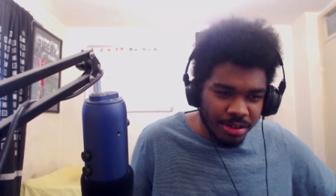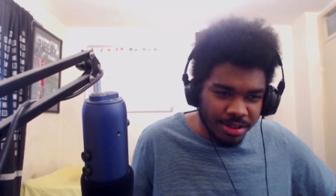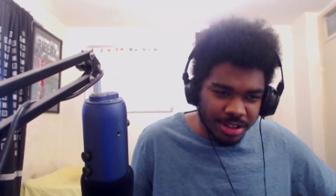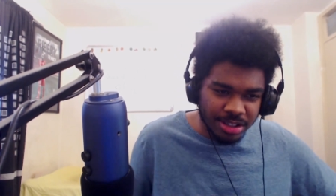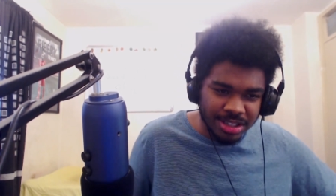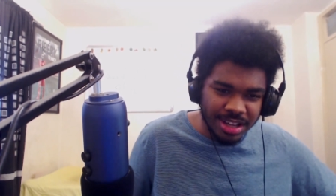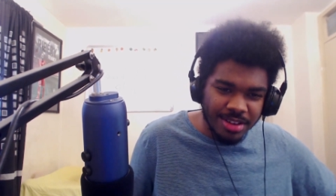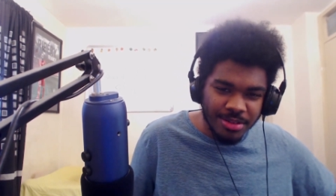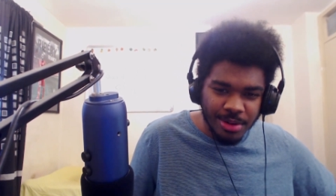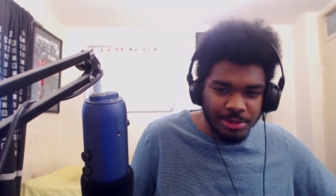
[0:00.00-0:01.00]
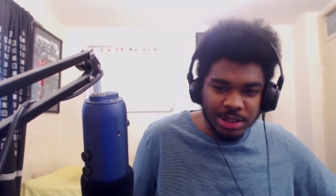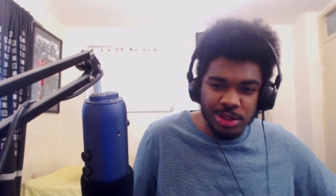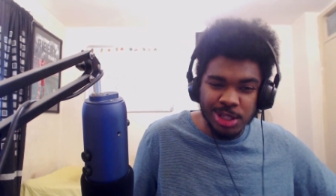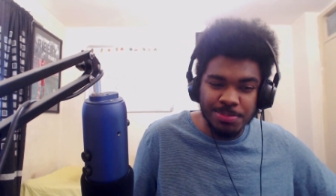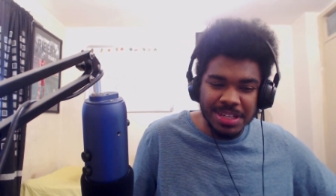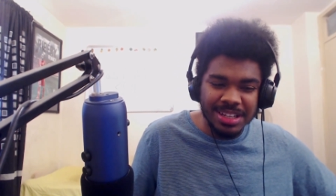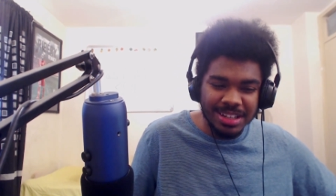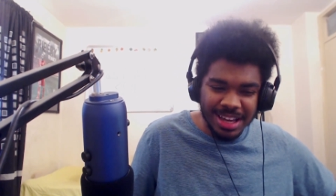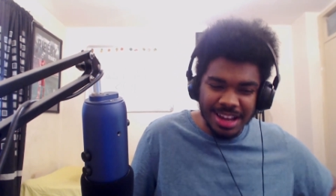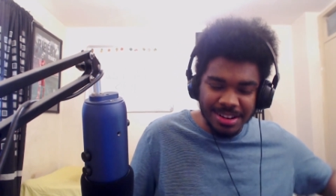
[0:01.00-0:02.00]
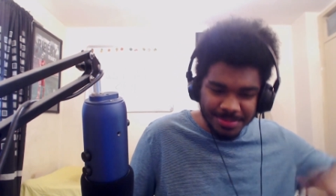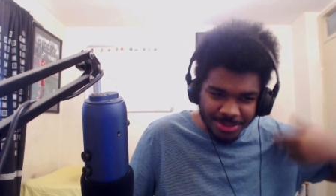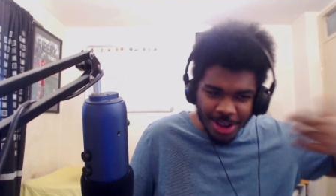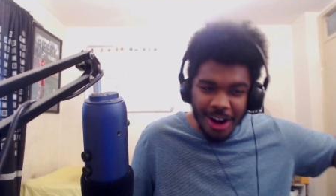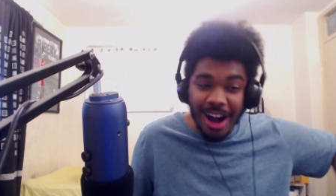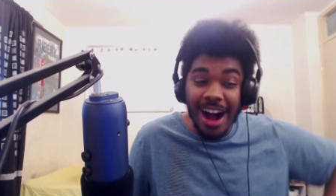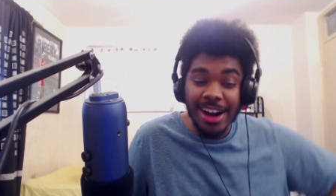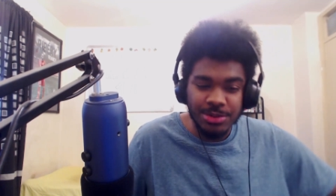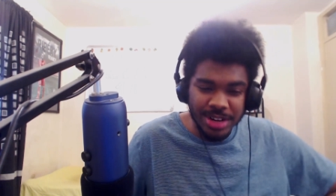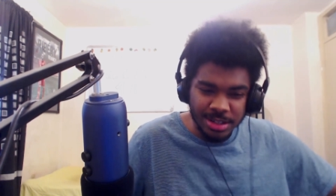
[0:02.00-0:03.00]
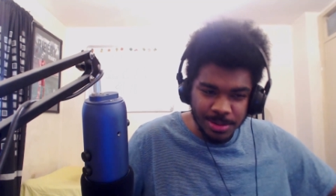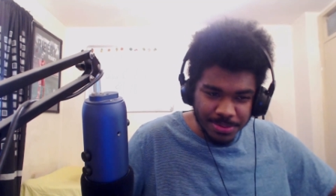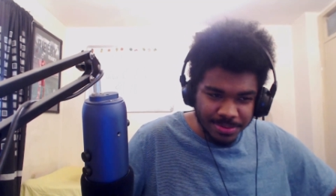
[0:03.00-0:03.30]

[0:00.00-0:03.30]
Yeah, just then. What was your speaking getting her heart rate up?